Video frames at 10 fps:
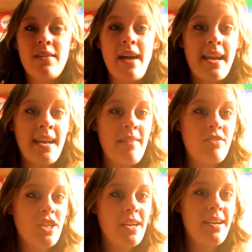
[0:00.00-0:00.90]
I can
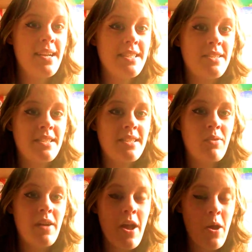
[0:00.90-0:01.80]
have journalists
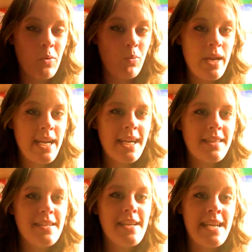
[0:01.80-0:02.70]
weak
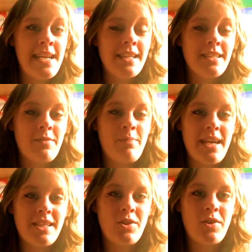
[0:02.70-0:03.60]
at the knees
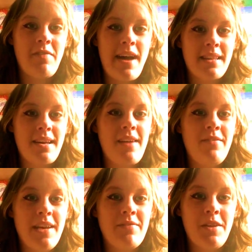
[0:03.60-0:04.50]
based on the fact that
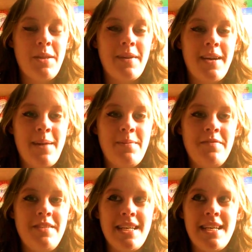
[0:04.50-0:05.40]
I've given them a cup
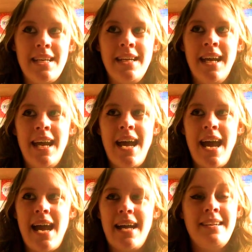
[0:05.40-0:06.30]
of tea.
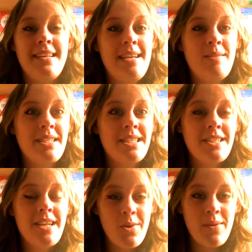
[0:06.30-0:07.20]
And it's
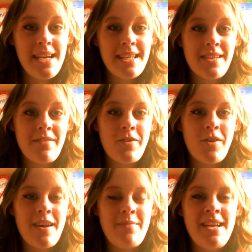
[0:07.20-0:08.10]
so easy
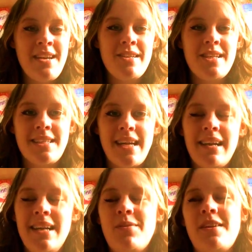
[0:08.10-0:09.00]
for him. He knows
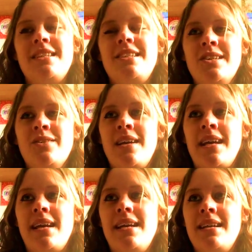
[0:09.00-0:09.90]
exactly what he's
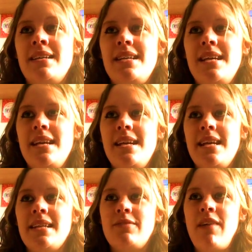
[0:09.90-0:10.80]
doing, and
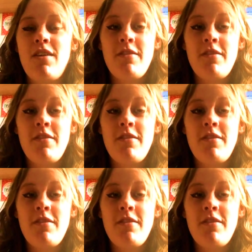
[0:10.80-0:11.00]
he's